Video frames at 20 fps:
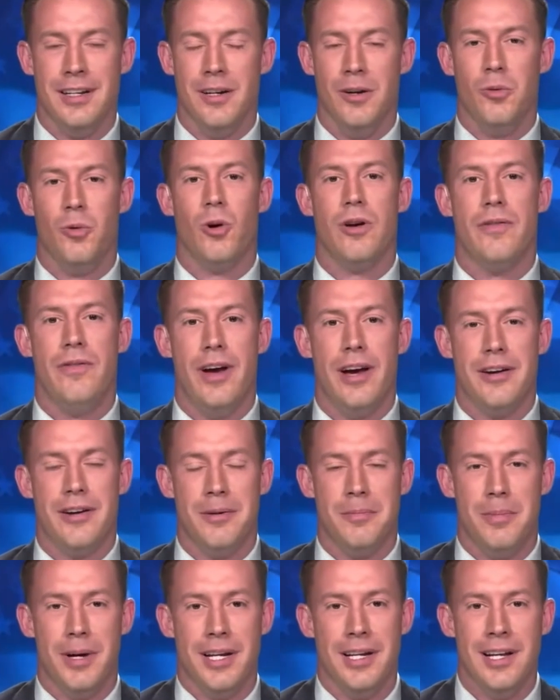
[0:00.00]
and a war
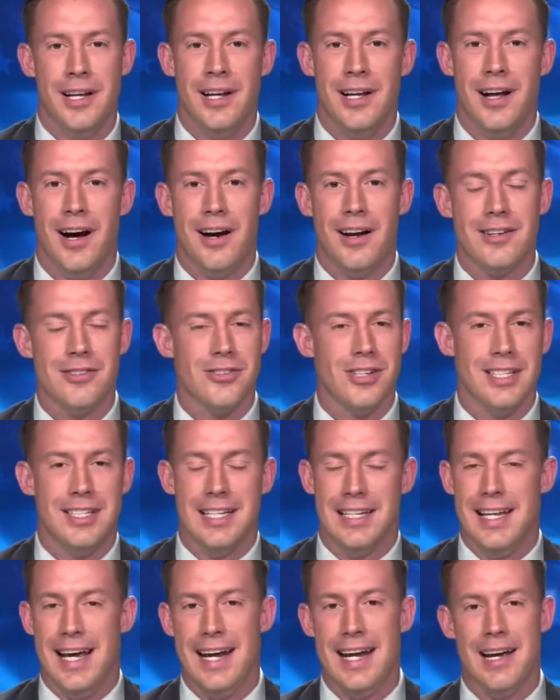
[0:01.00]
veteran, but honestly,
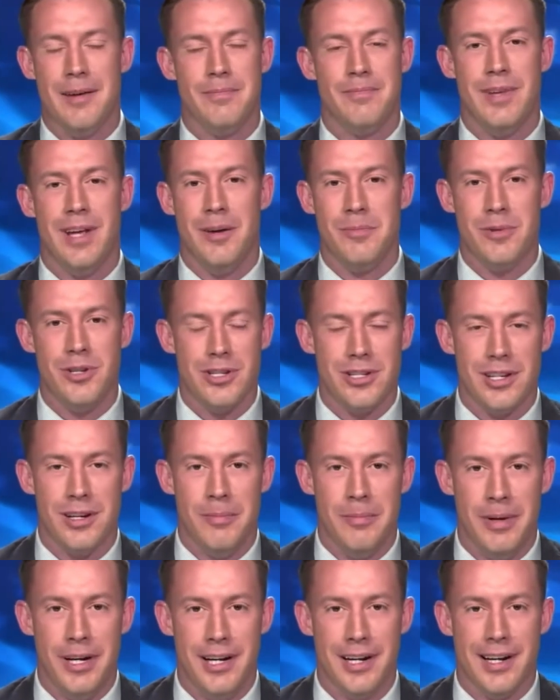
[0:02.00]
today I'm just
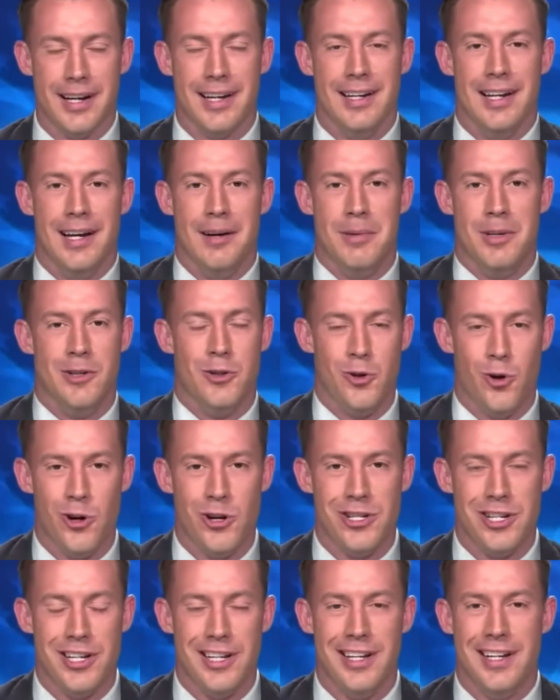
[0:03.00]
an American. I'm a
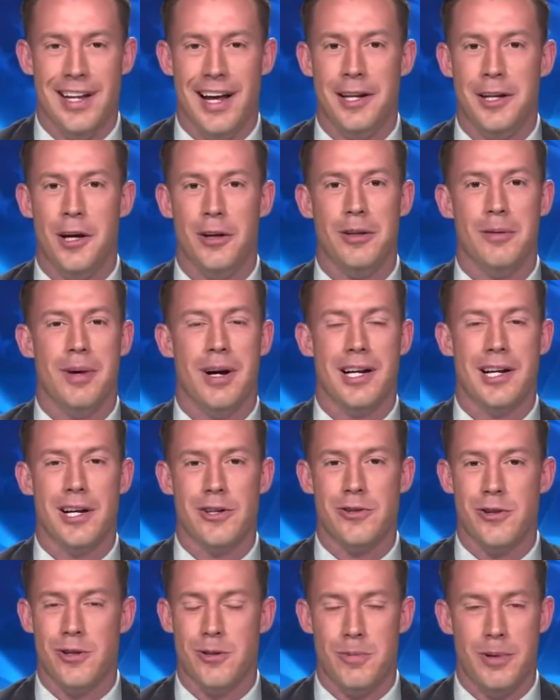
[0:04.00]
Georgian, and I know that my
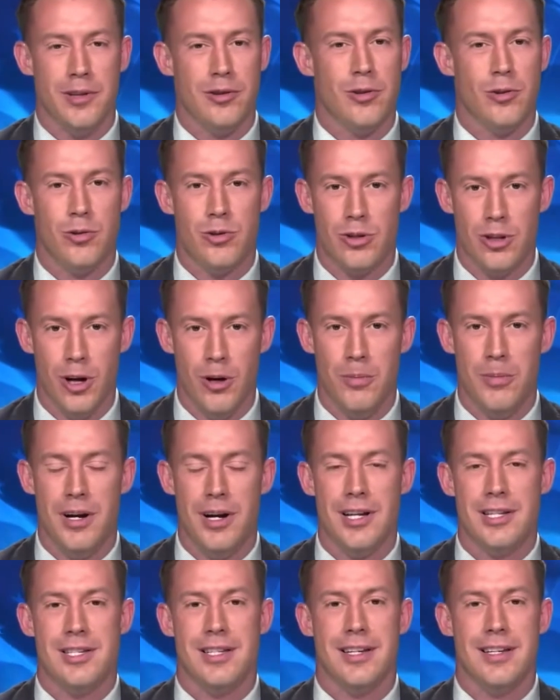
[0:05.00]
country's been through so
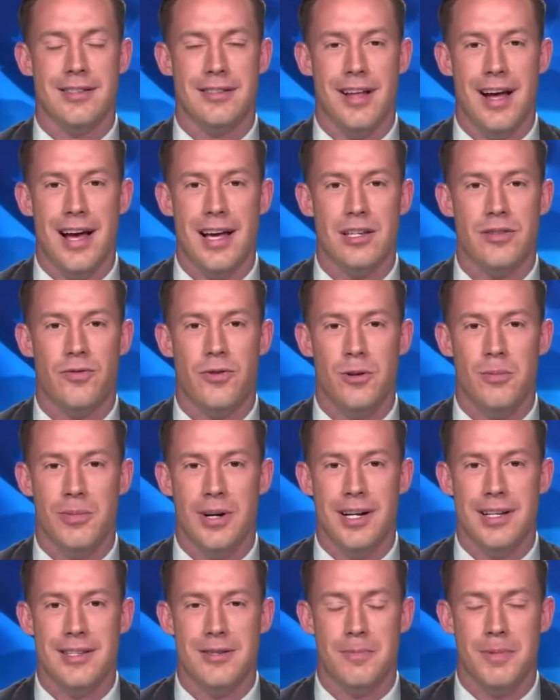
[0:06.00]
much in these last few
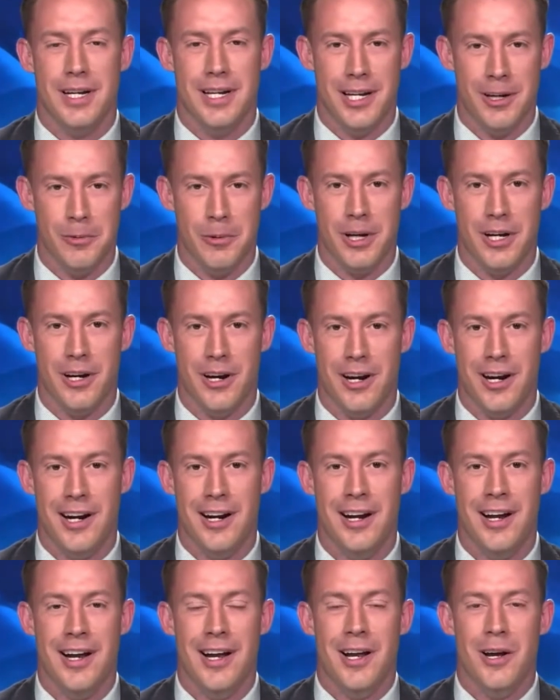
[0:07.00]
months, but here we are.